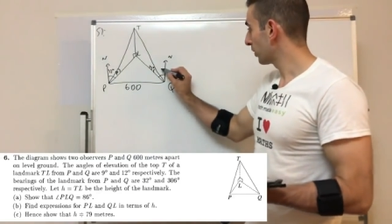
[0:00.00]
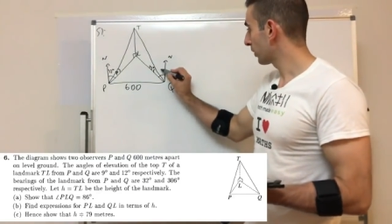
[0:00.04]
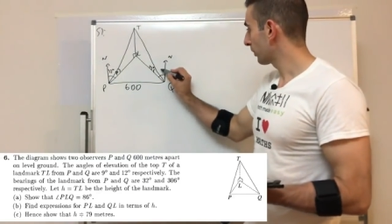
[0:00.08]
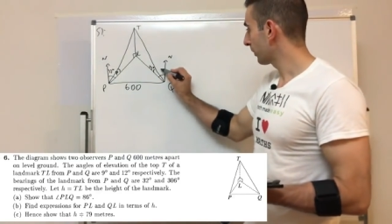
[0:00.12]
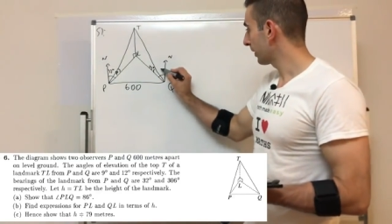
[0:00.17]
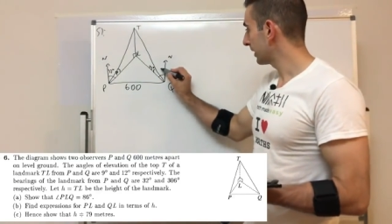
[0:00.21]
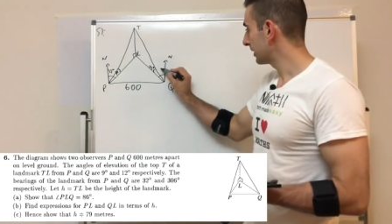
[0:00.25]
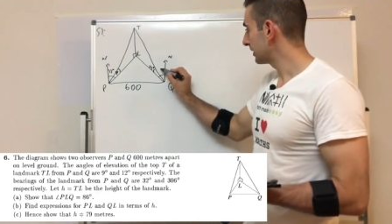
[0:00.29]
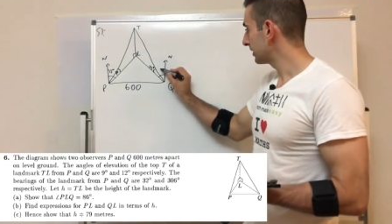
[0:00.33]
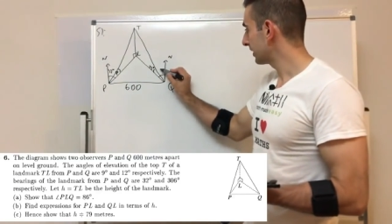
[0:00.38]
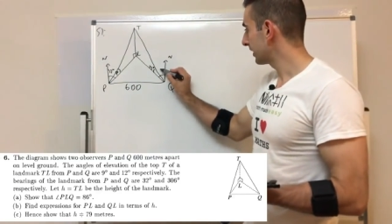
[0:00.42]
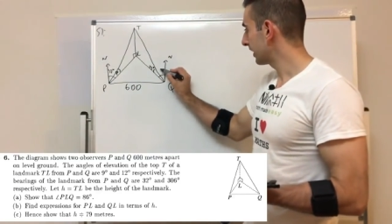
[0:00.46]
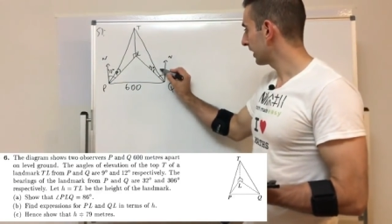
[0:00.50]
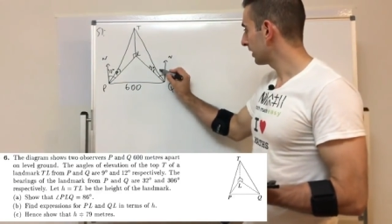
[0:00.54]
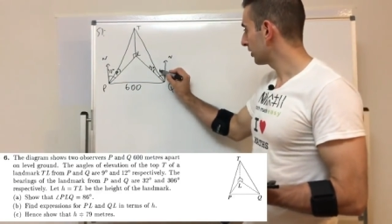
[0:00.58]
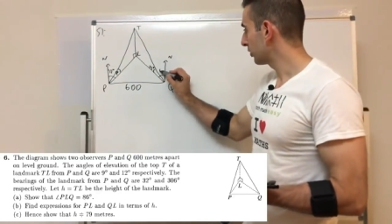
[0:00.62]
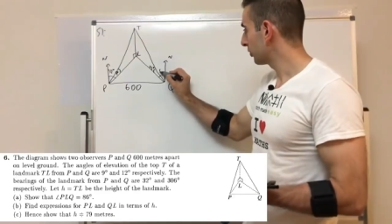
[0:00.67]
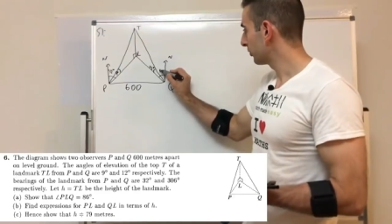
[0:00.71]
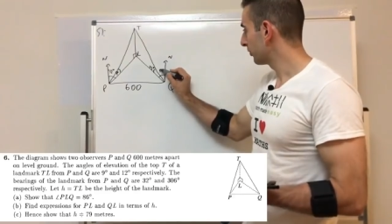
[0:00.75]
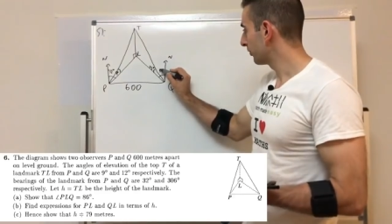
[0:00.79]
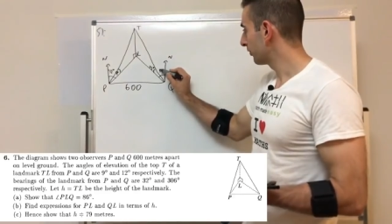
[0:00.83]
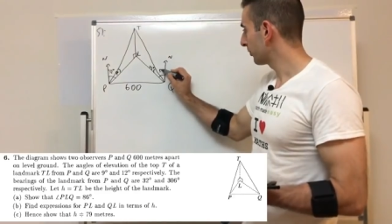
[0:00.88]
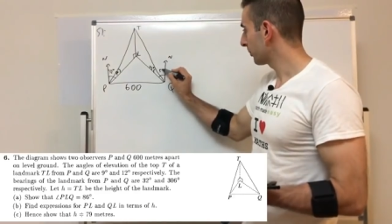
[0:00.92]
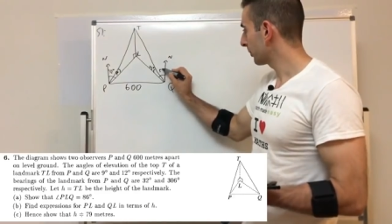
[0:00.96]
degrees to get
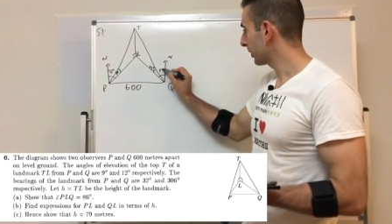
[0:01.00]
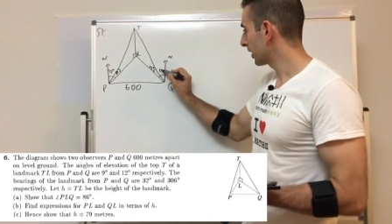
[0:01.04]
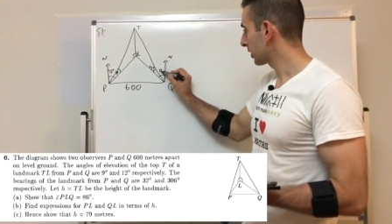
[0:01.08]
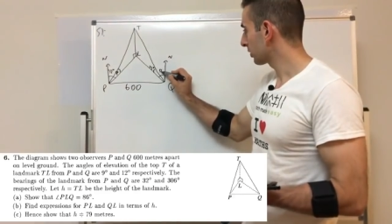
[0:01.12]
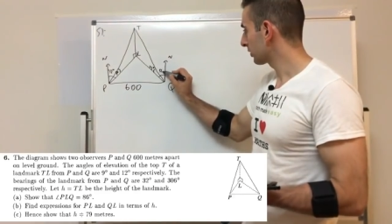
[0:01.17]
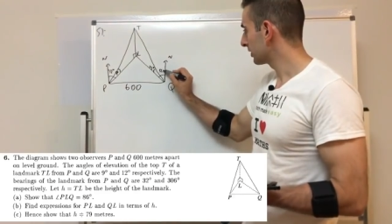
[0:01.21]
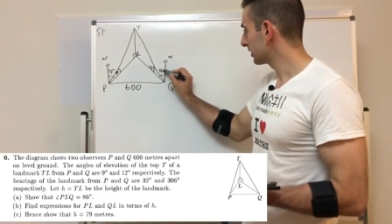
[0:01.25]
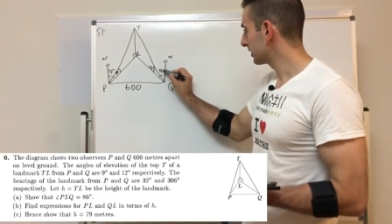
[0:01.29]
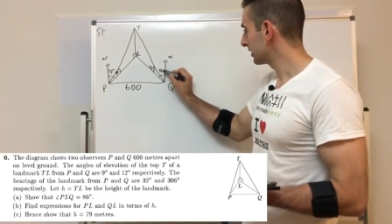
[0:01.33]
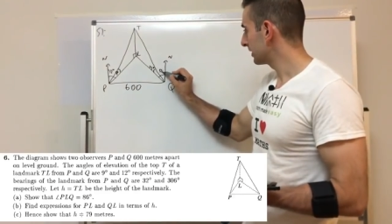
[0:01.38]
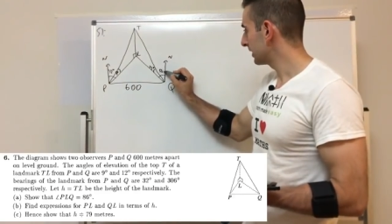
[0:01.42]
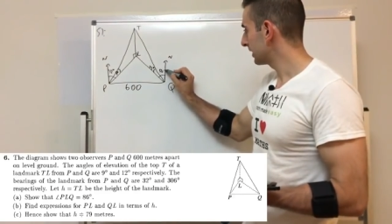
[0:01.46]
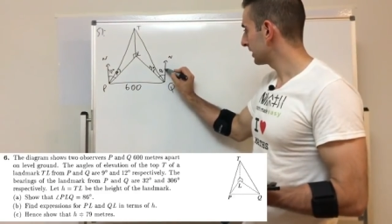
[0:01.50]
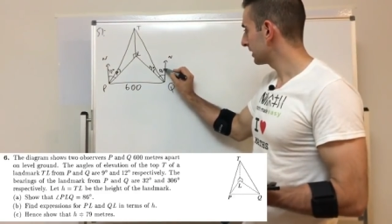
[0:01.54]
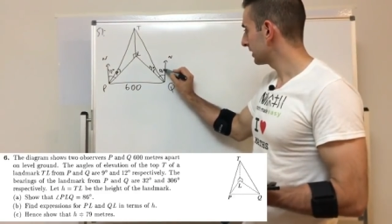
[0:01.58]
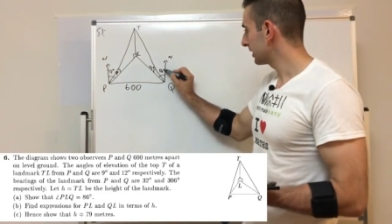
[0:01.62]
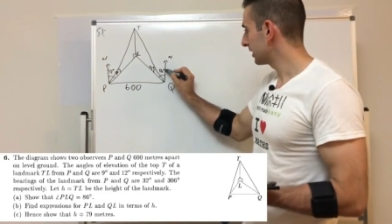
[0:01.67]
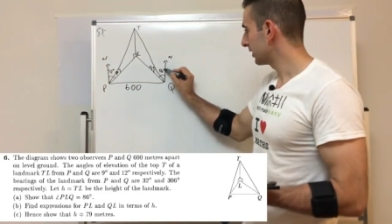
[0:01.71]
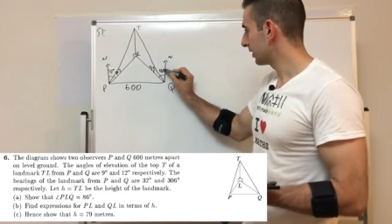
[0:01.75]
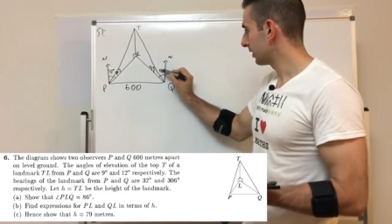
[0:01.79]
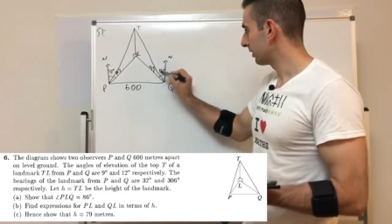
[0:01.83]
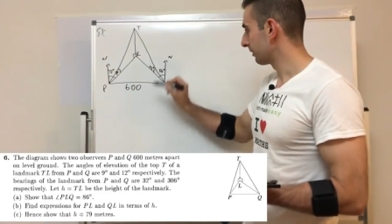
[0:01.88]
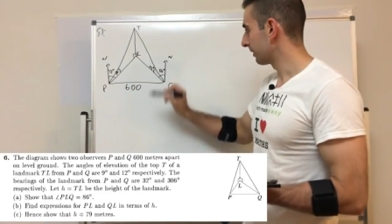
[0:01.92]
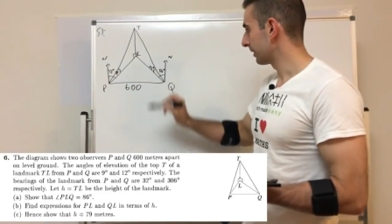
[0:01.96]
to
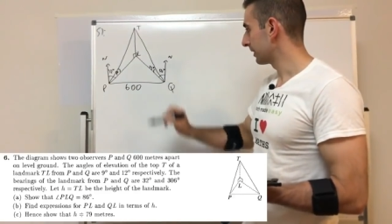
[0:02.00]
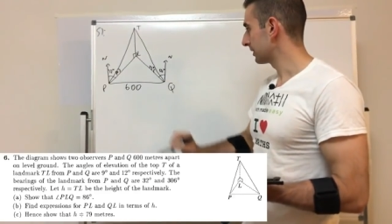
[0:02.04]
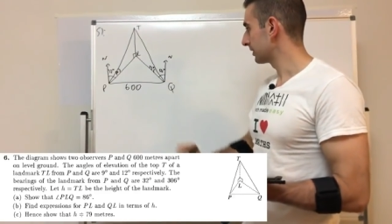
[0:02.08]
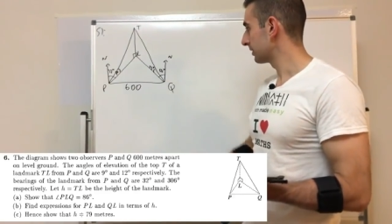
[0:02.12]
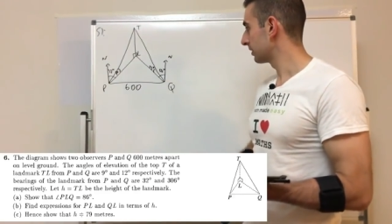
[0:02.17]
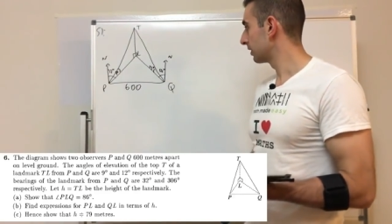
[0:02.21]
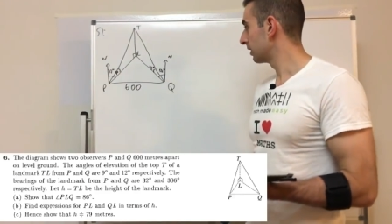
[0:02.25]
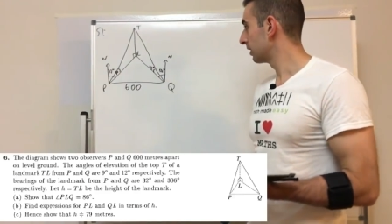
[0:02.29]
360 degrees.